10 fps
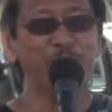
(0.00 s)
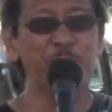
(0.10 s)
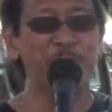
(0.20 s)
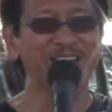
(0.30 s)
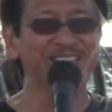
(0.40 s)

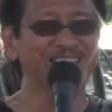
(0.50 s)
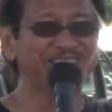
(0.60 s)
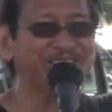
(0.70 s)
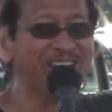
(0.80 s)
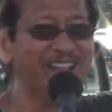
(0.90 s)
no
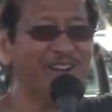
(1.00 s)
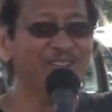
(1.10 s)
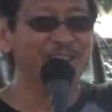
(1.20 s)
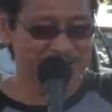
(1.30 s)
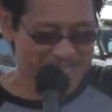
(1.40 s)
politics right now.
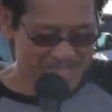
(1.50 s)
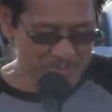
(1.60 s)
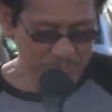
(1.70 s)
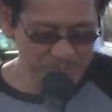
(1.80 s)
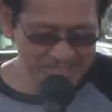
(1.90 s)

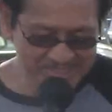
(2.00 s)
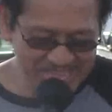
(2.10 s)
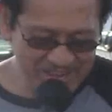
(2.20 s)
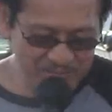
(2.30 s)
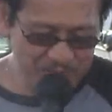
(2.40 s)
Be
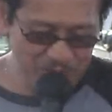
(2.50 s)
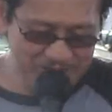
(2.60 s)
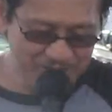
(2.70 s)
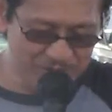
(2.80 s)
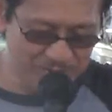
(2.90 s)
thankful
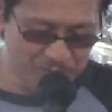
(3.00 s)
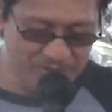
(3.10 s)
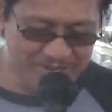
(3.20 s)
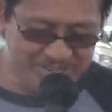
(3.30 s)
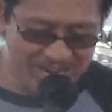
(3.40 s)
and grateful
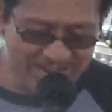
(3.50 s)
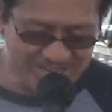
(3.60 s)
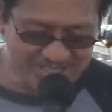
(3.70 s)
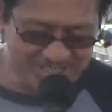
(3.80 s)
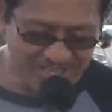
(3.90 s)
that God
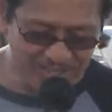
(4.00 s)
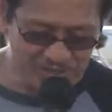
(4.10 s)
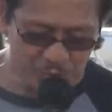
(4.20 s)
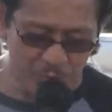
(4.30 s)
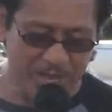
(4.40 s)
is in
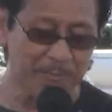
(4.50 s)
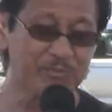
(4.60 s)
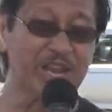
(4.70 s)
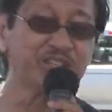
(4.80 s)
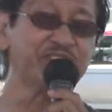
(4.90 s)
control. What I'm
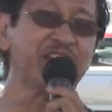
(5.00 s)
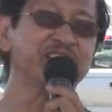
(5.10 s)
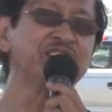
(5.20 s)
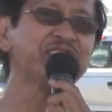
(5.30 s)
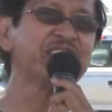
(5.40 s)
trying to say,
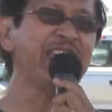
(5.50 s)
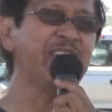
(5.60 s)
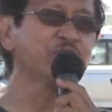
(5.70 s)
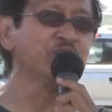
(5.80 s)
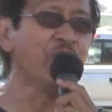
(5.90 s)
there's
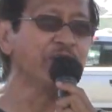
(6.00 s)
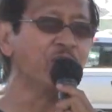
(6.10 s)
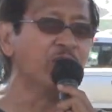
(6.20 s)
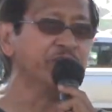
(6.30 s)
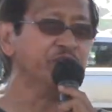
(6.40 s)
chaos going
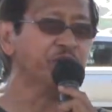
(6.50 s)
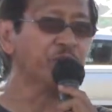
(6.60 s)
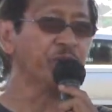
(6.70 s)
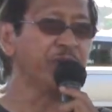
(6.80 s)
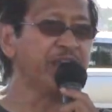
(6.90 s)
on.
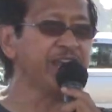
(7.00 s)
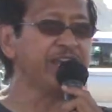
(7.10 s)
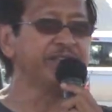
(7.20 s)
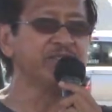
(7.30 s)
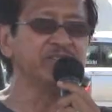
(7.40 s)

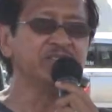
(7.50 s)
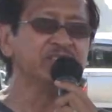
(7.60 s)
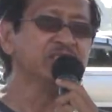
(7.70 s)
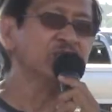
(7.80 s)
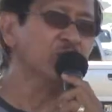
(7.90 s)
Ukraine,
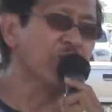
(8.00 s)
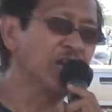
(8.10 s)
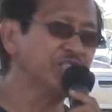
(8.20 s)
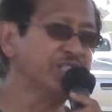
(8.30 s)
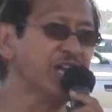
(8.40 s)

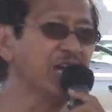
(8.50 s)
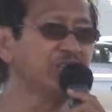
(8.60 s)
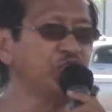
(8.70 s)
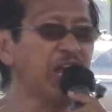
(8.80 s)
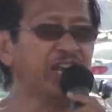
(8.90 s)
Russia,
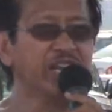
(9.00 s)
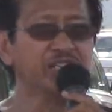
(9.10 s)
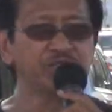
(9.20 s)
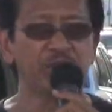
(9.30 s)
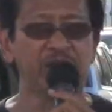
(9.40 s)
China
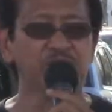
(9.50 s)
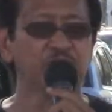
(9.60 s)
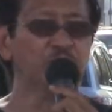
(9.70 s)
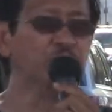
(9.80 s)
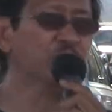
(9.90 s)
is trying
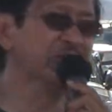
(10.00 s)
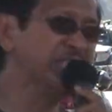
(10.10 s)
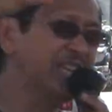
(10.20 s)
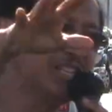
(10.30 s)
to take